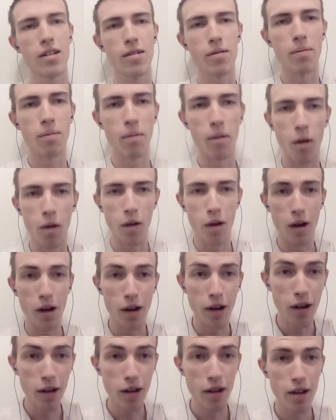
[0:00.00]
more
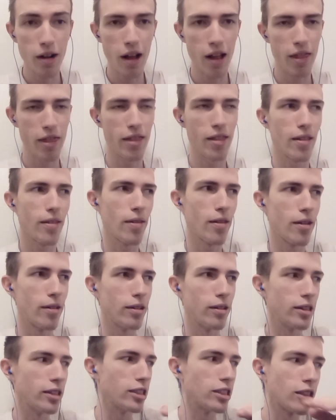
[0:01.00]

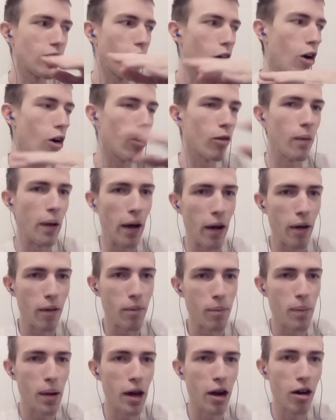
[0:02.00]
just all around
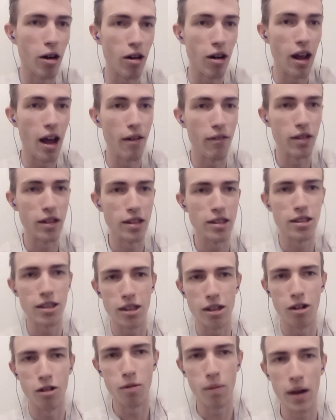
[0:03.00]
better in every
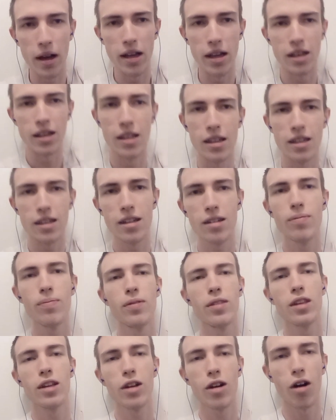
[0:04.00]
single way
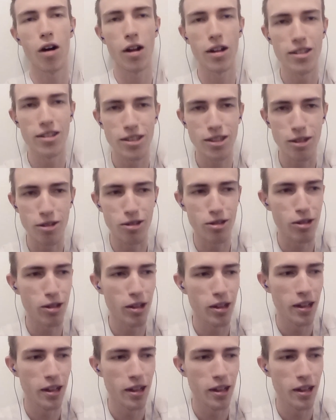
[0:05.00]
console.